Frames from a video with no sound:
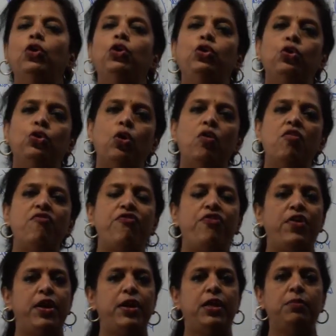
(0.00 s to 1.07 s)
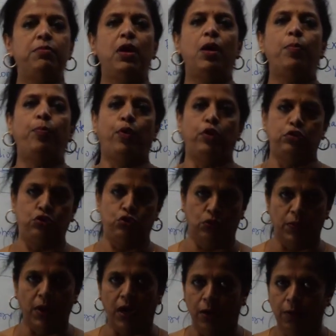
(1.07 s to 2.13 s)
You know, Ferretima
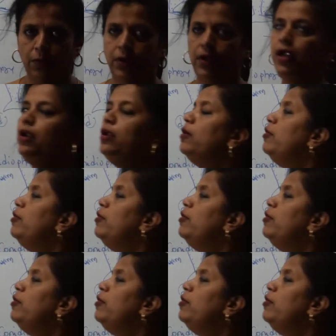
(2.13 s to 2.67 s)
posthuma. Right?